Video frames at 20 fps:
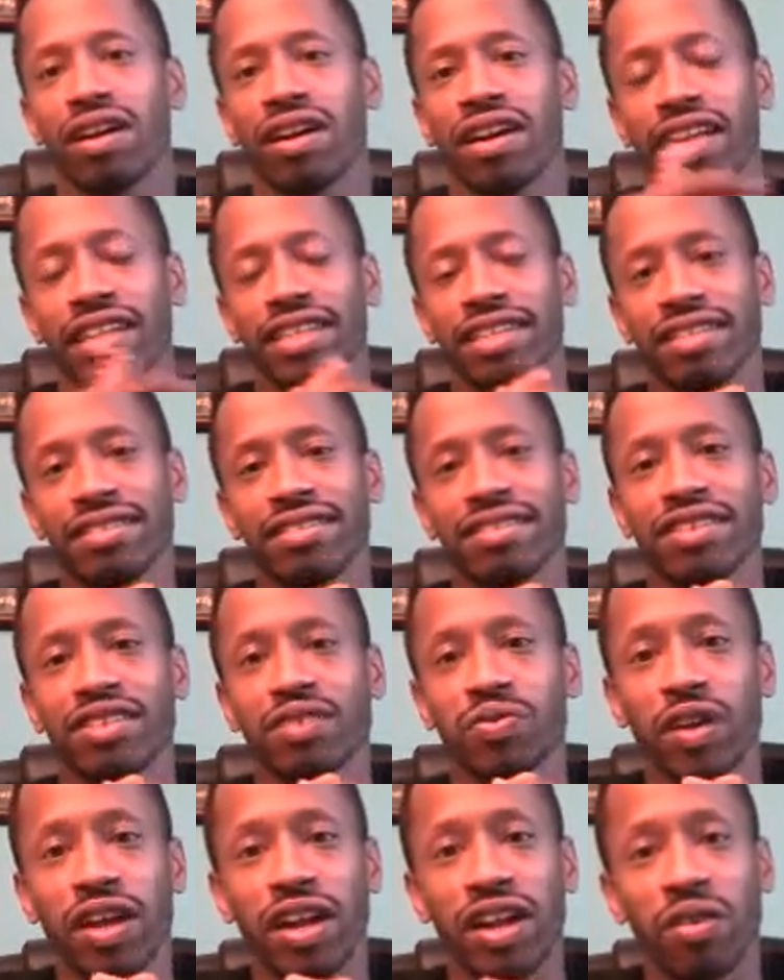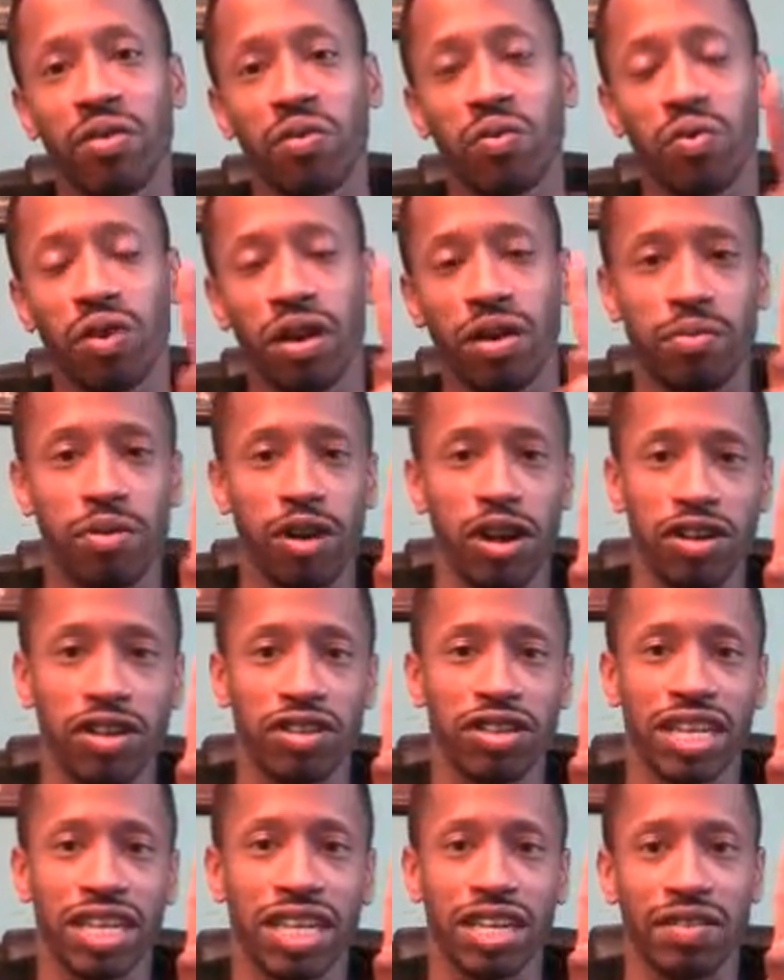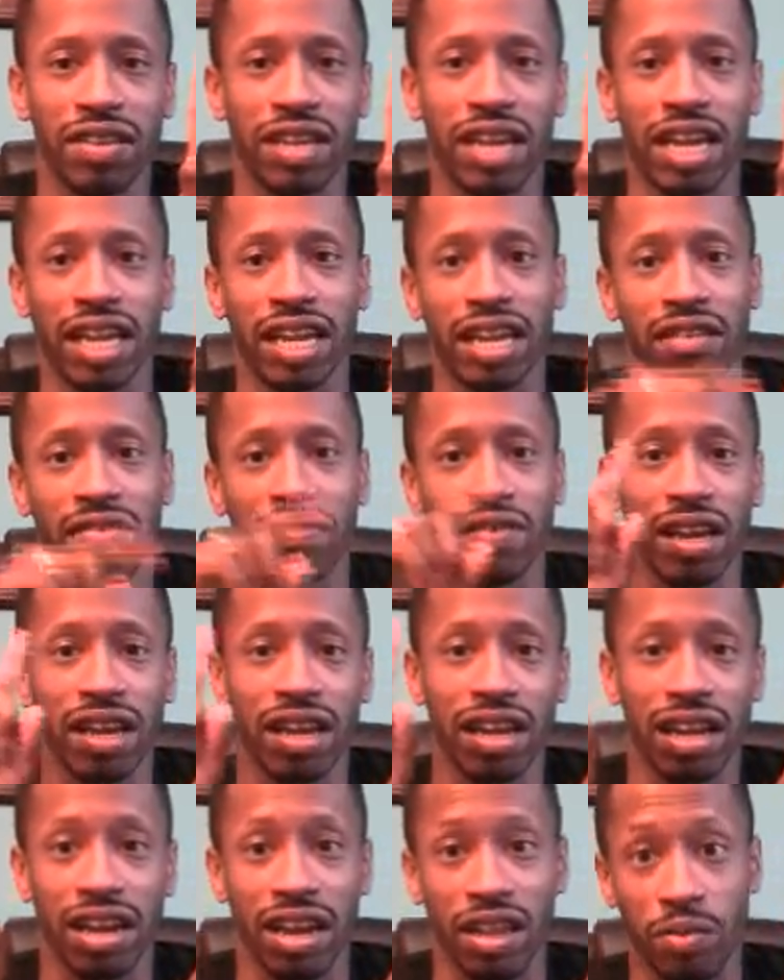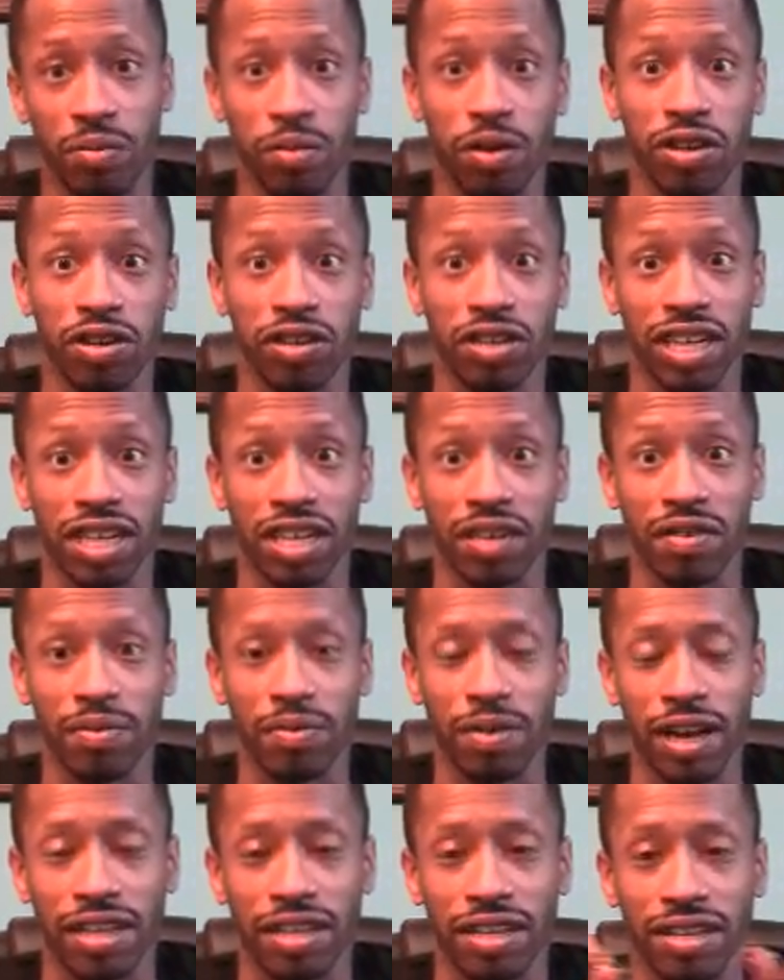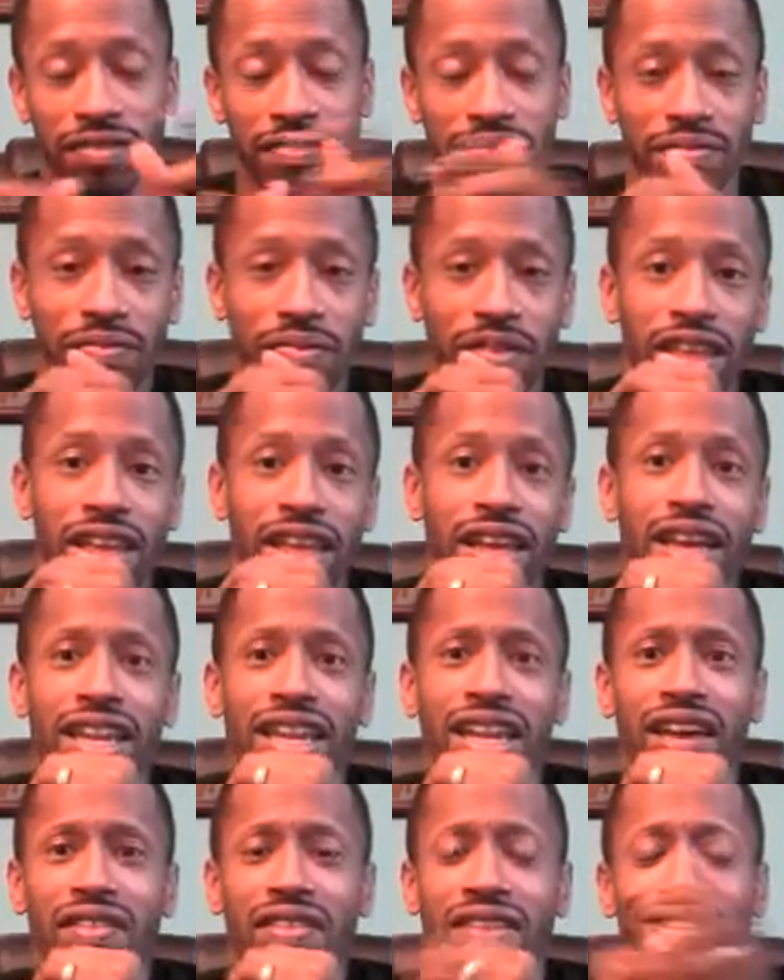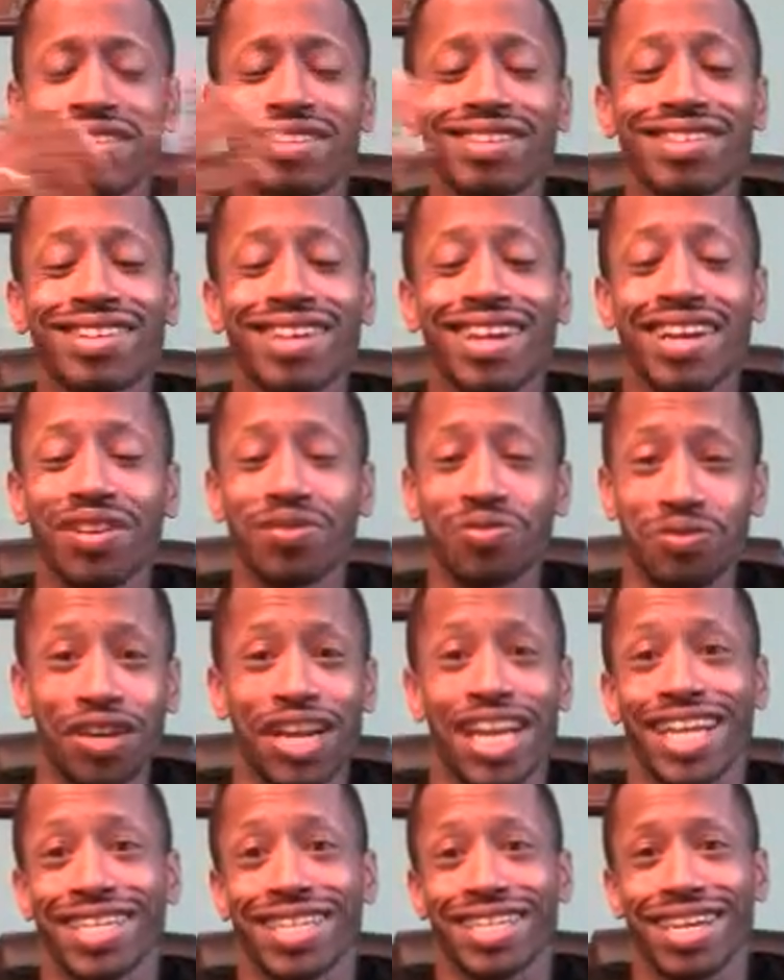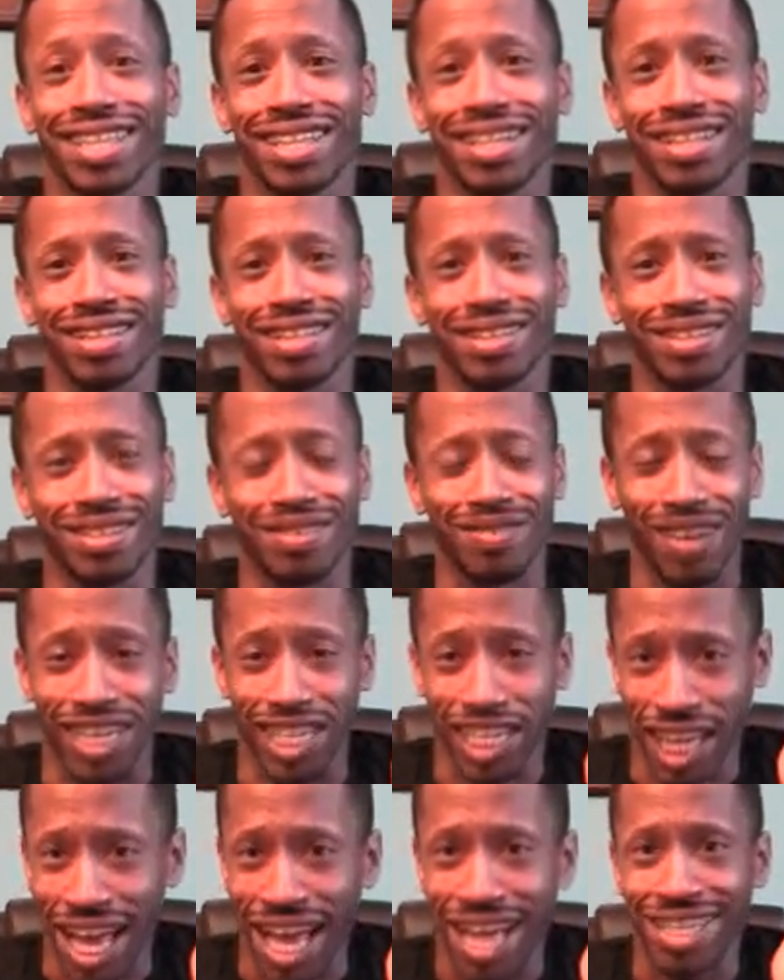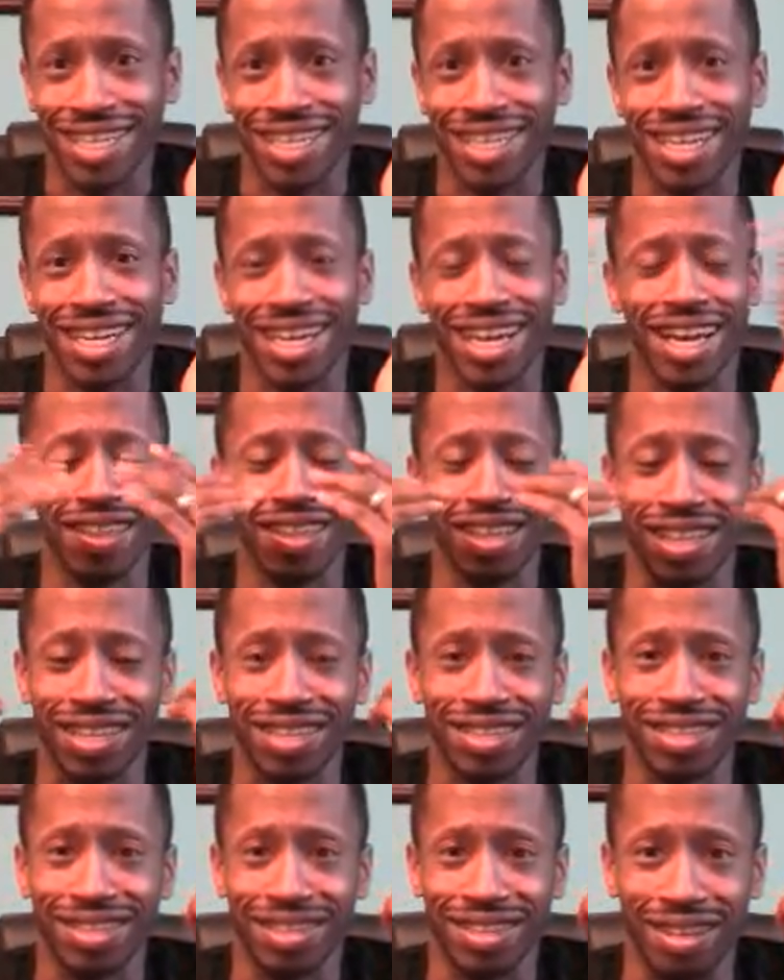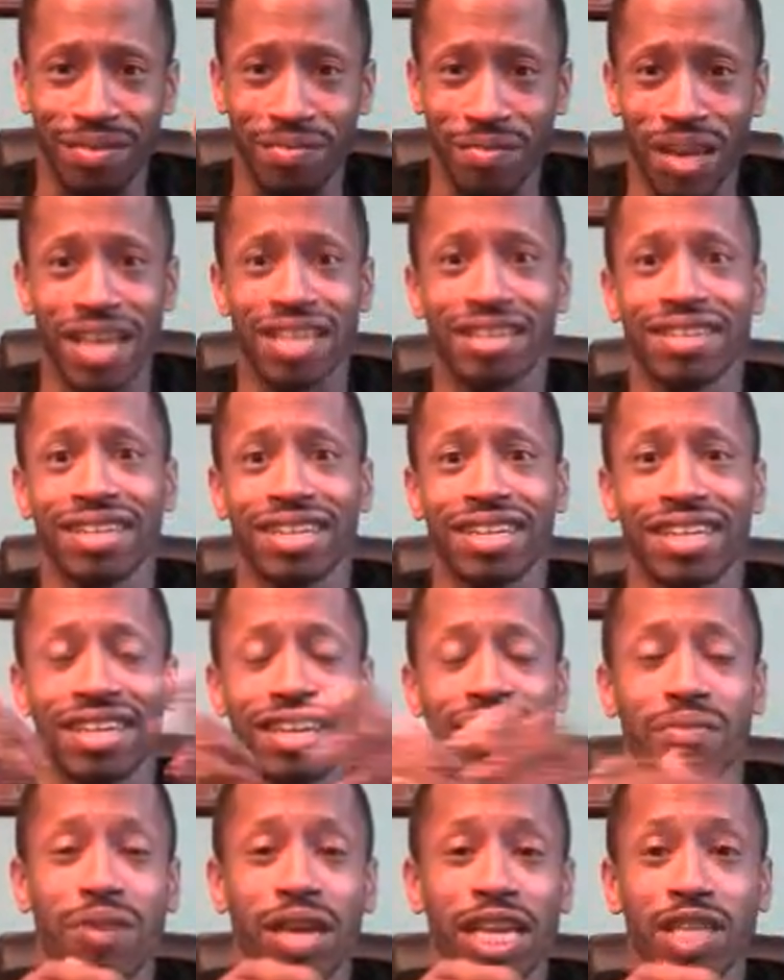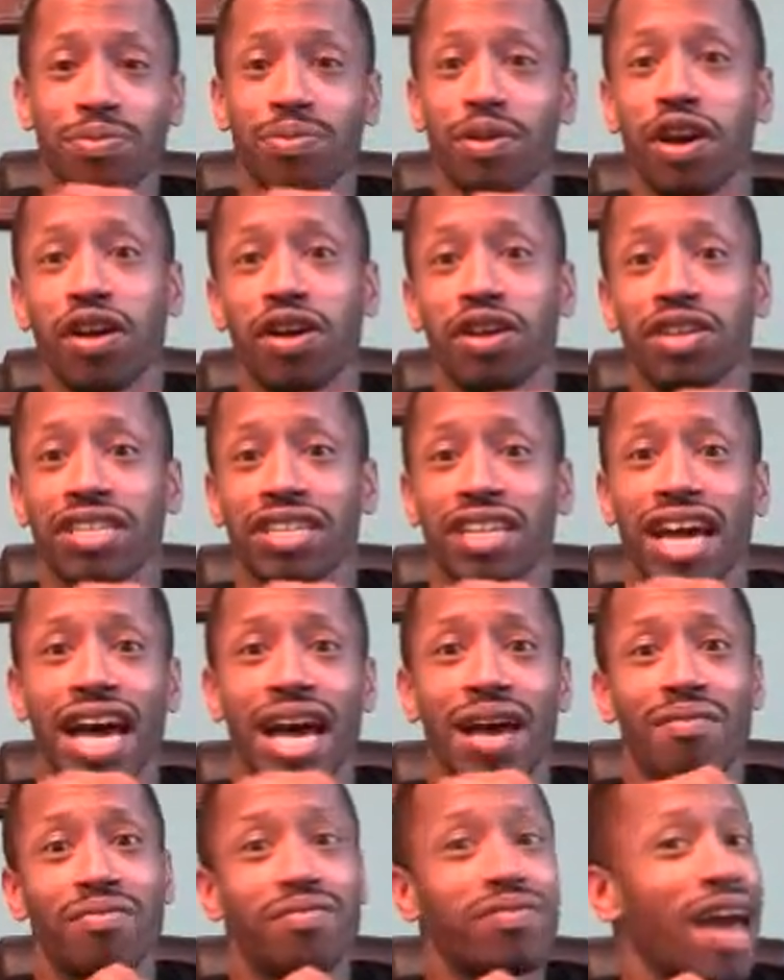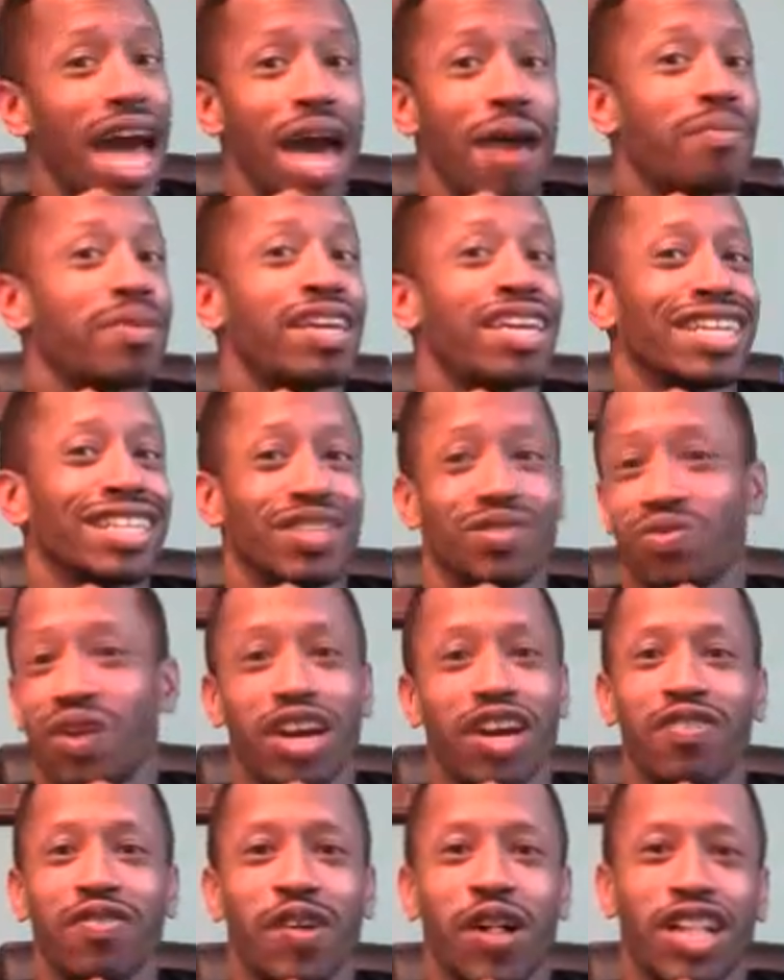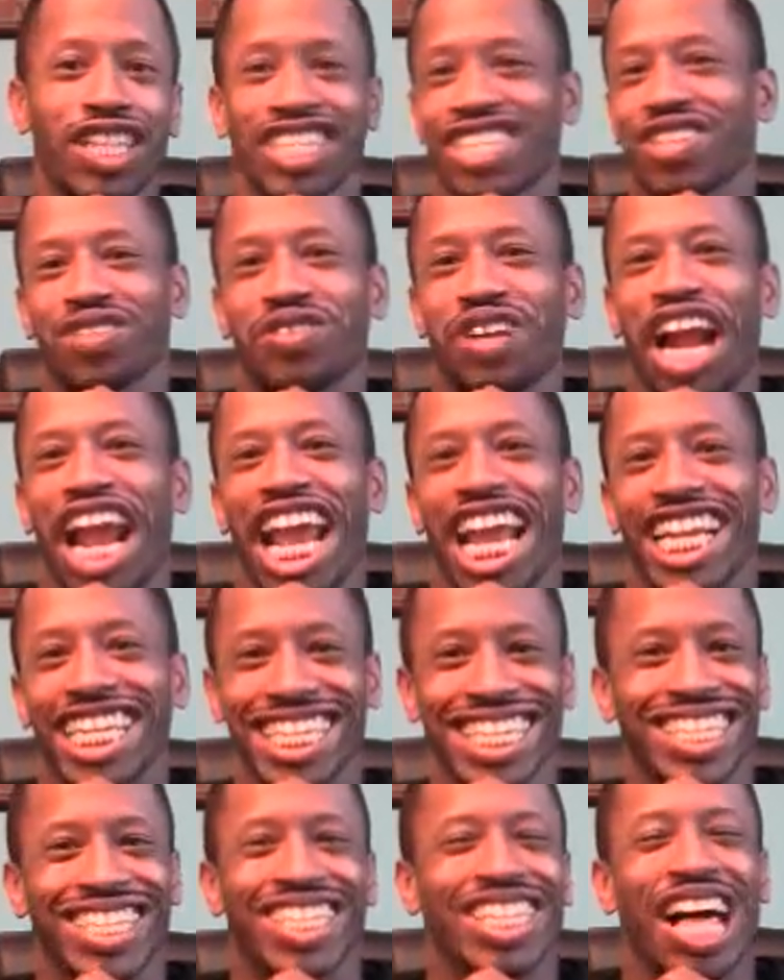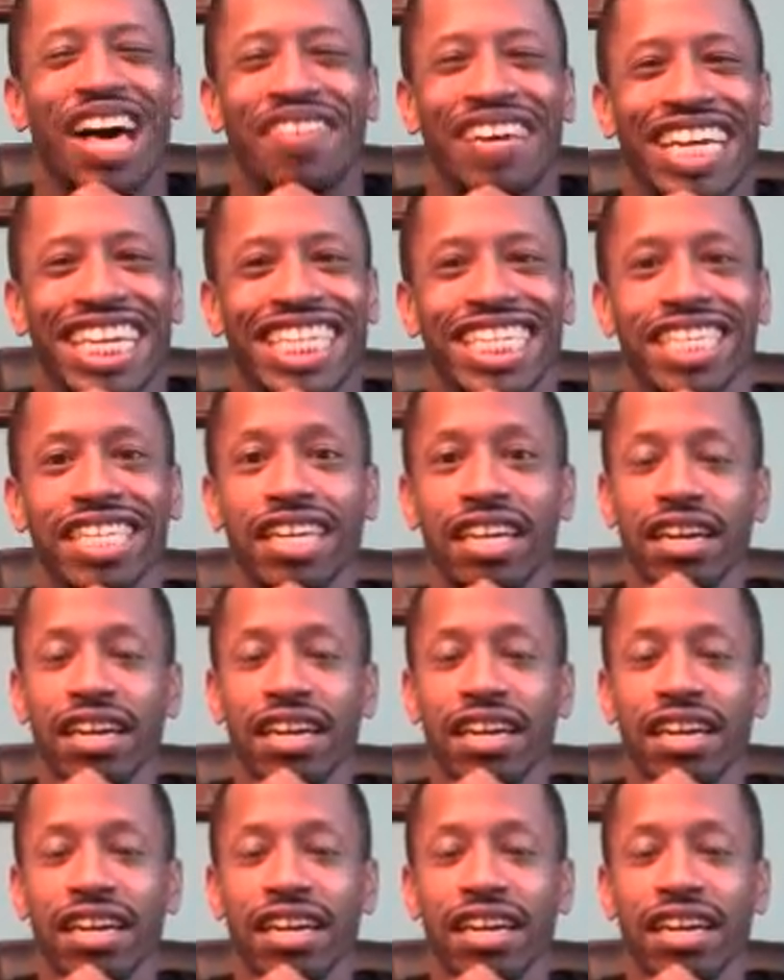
instances where one partner is HIV negative and another partner is HIV positive. Now this is great. I think this is fantastic. I think this is amazing. Amazeballs. I'm happy. It's wonderful. It's great. I love it.